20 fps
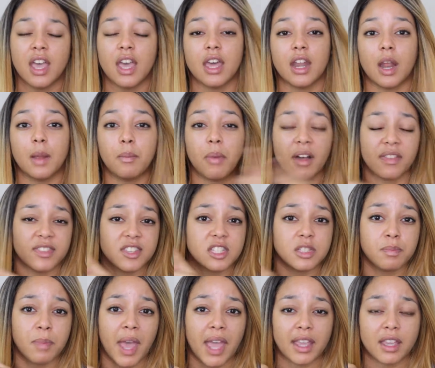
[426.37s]
and I bought this
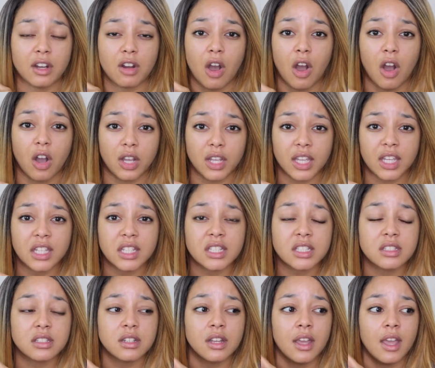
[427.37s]
back in
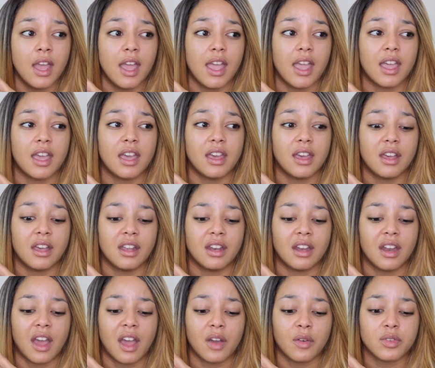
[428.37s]
August
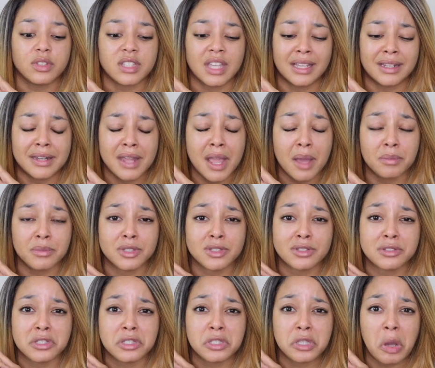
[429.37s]
and I was like, damn, this
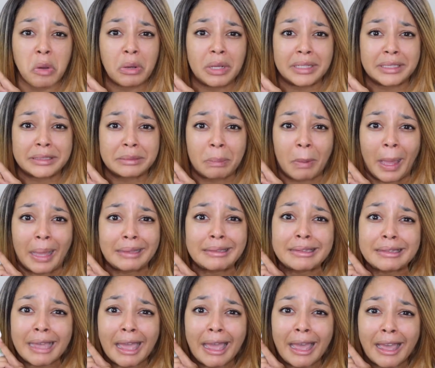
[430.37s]
is so
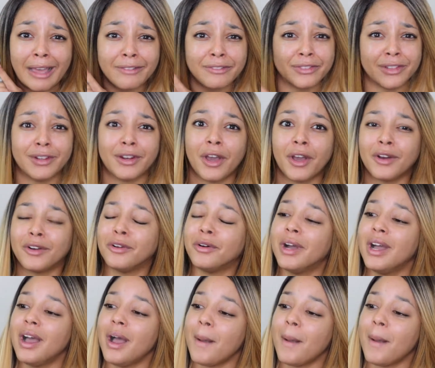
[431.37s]
expensive, you know?